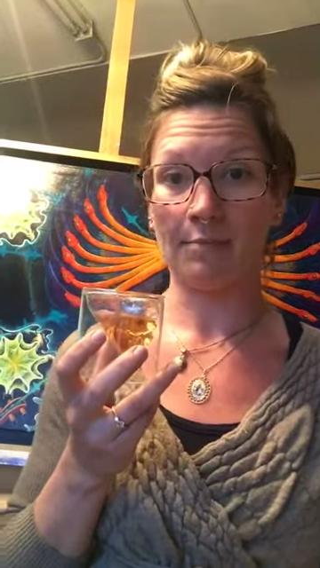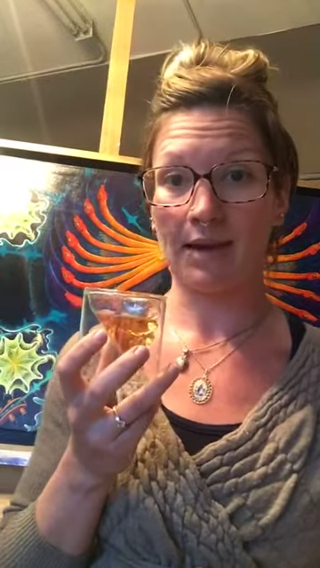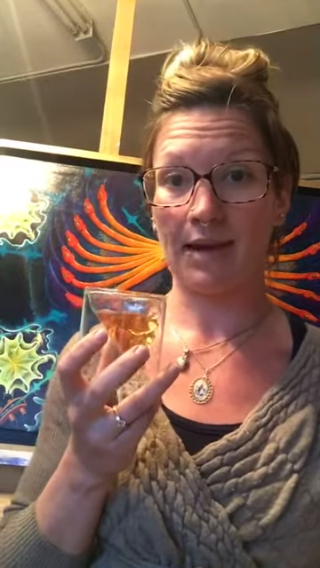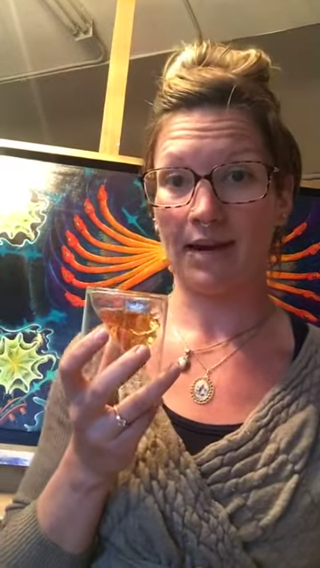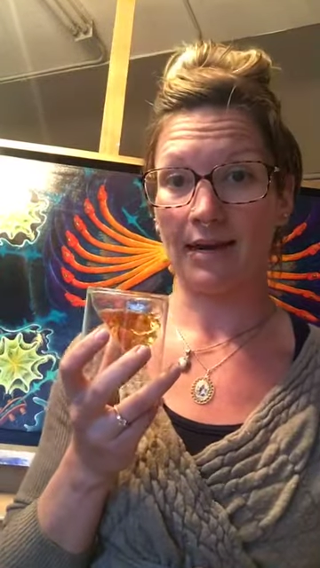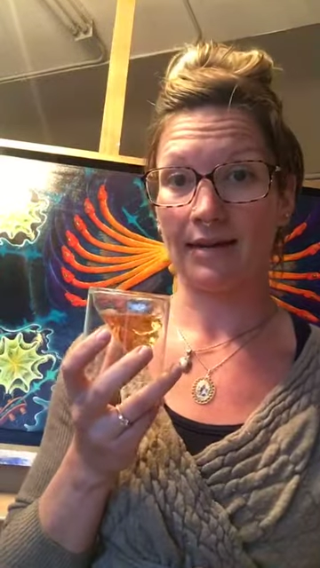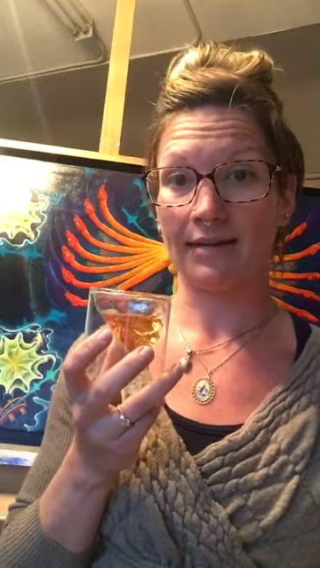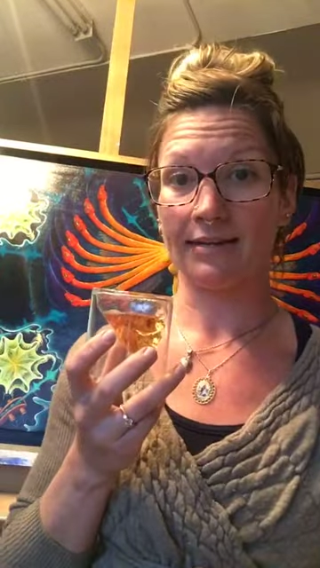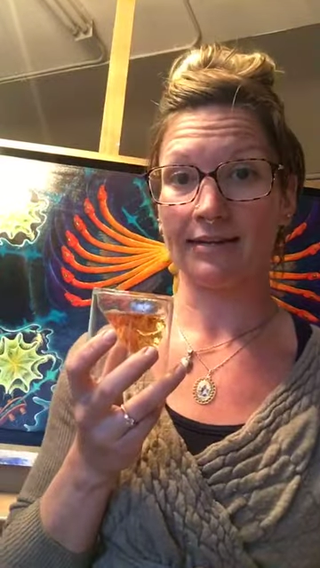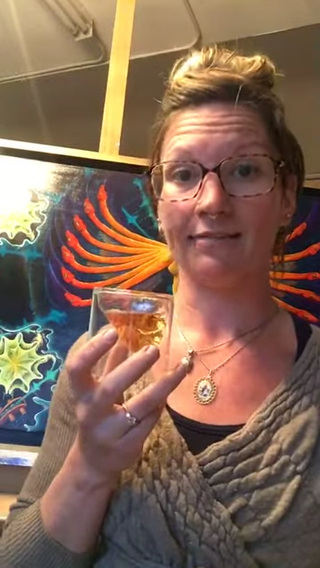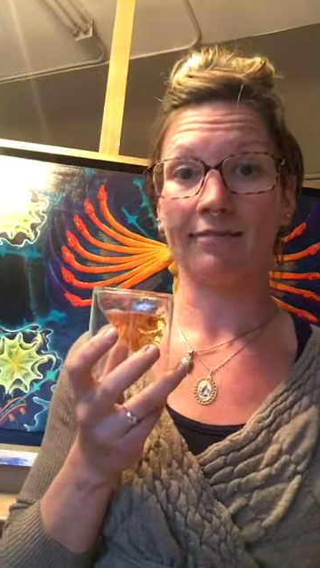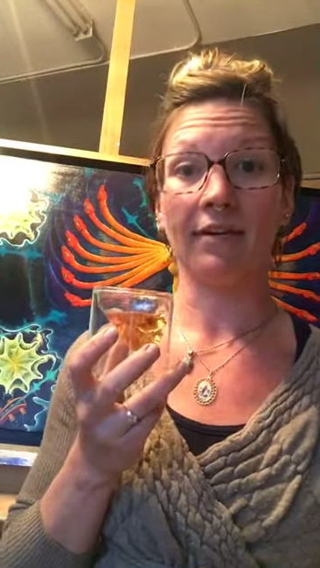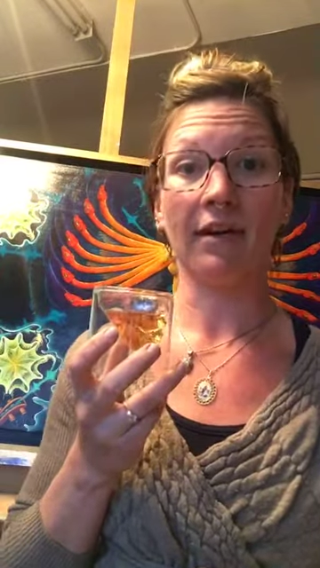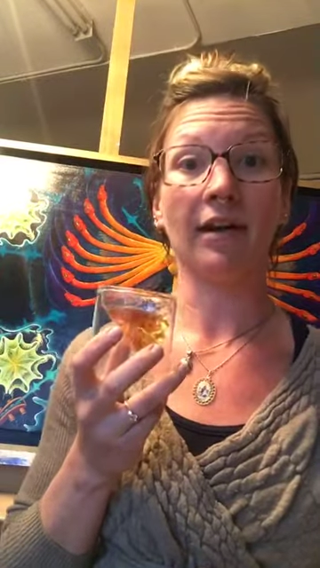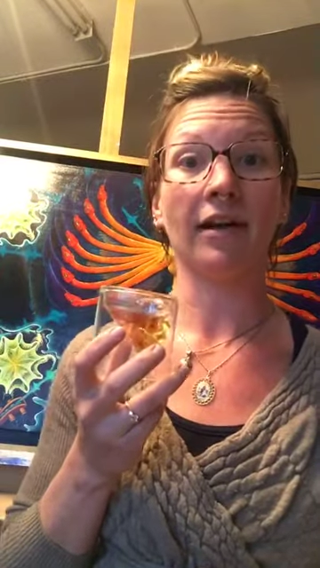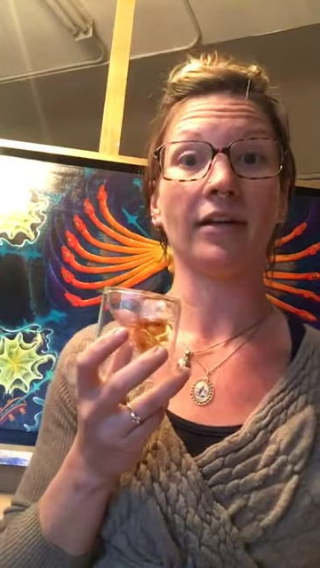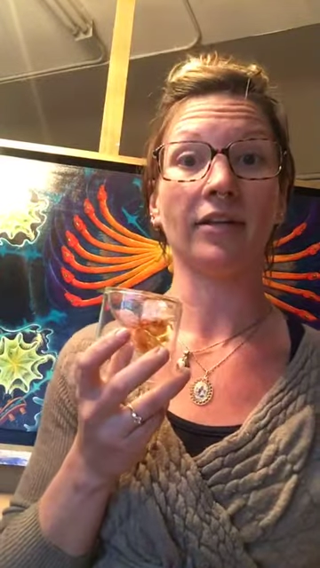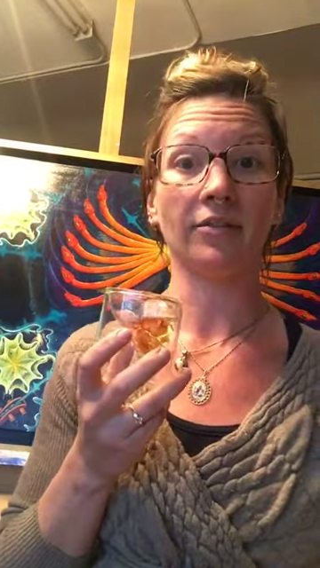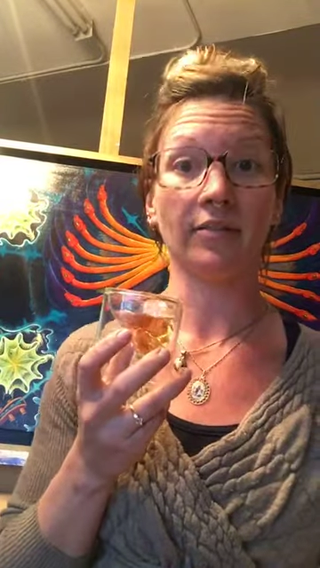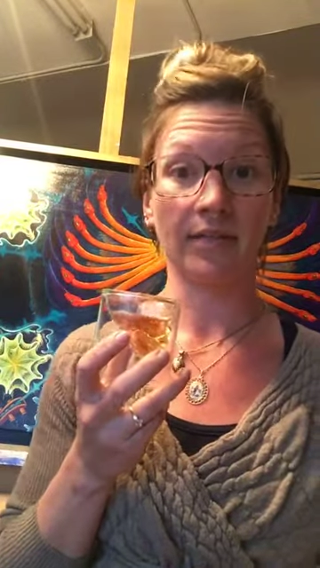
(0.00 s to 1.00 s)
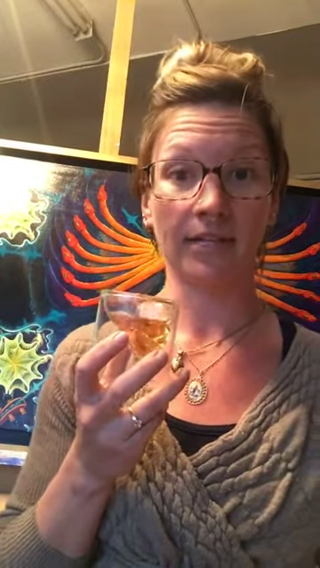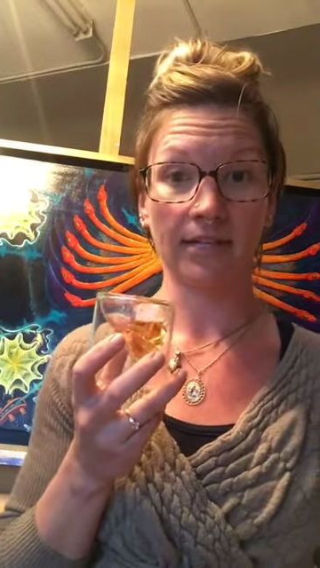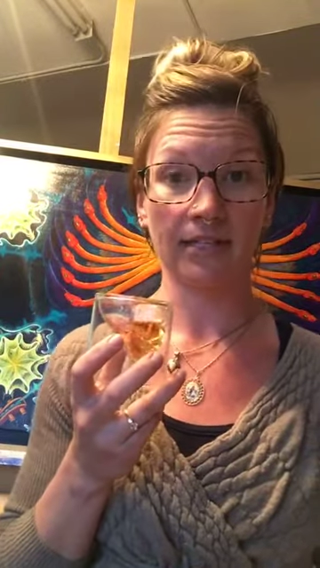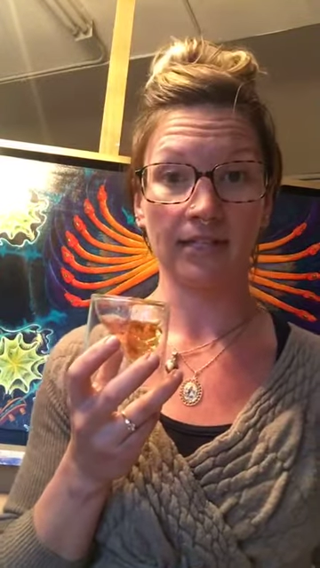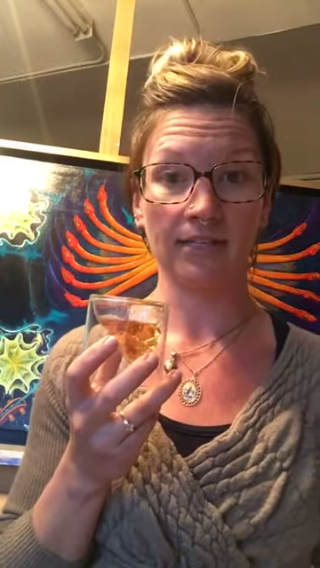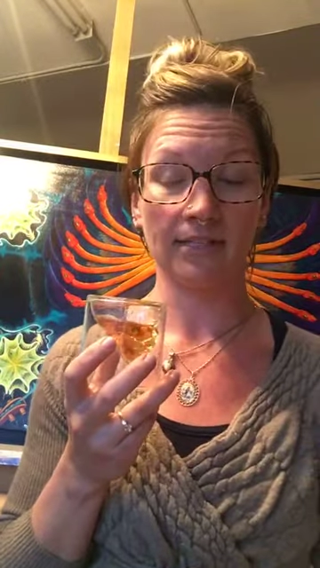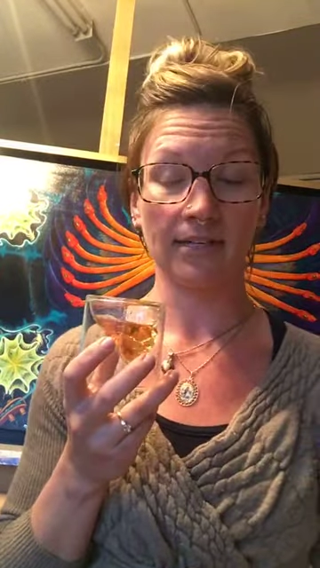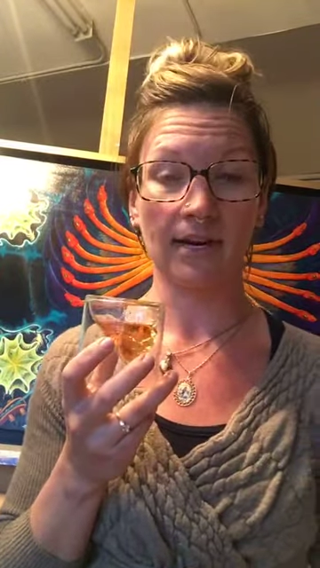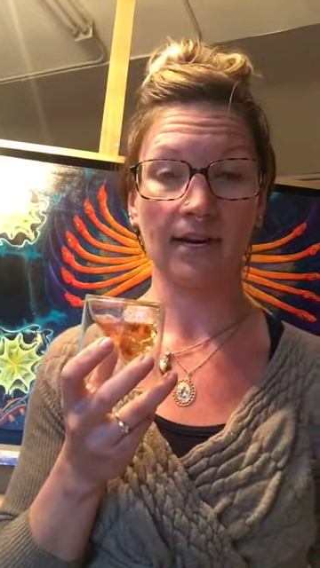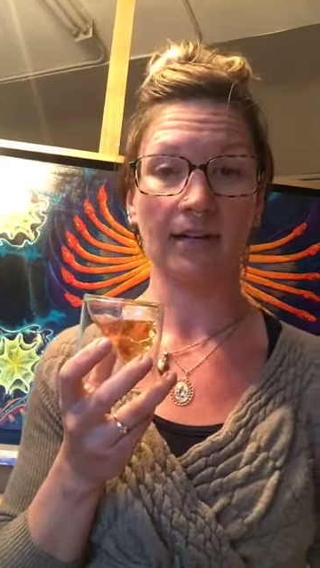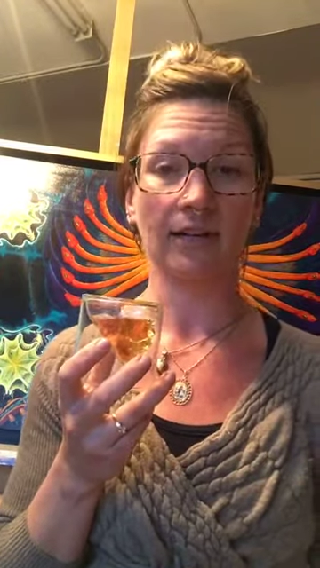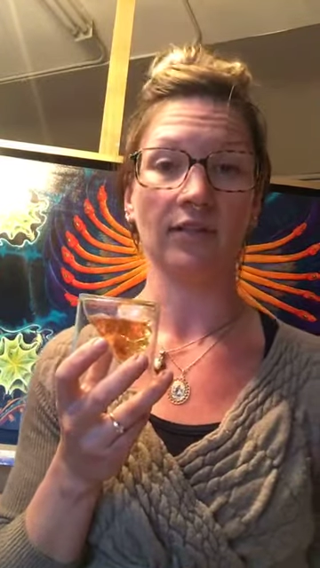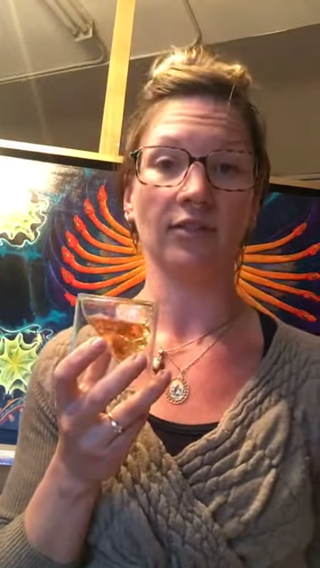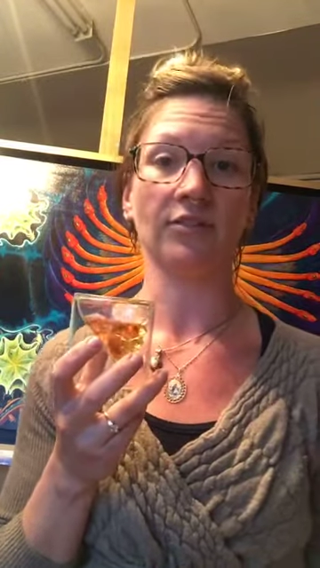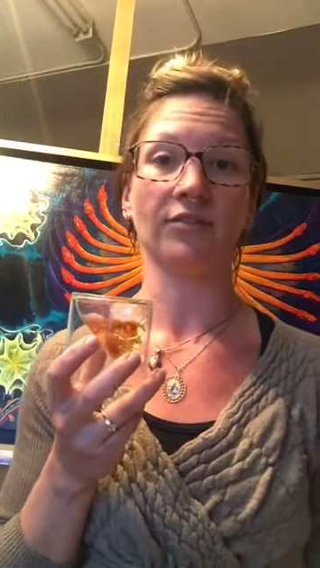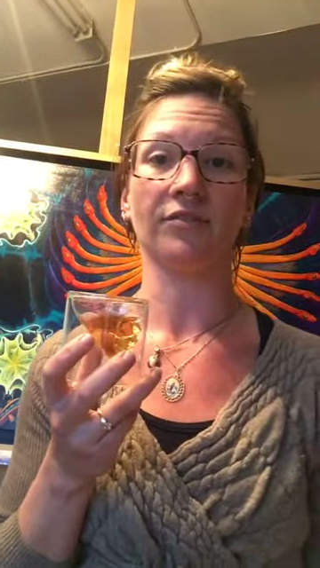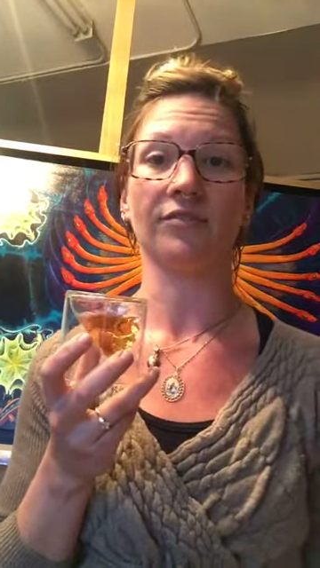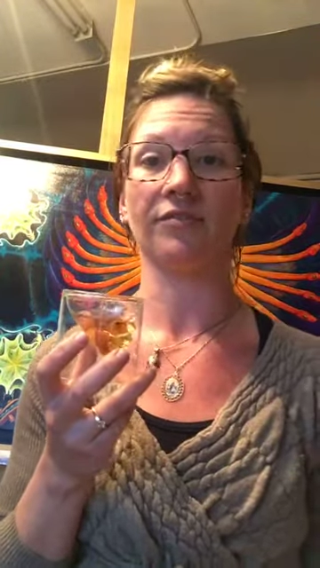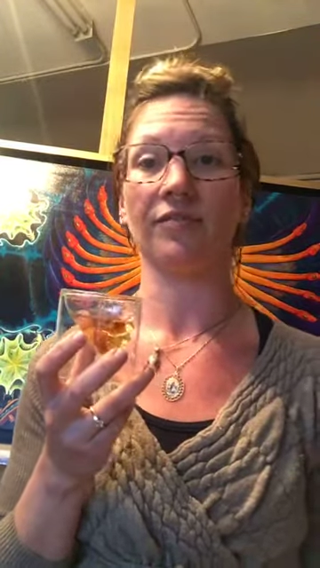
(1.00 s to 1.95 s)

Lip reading: made in very unique styles,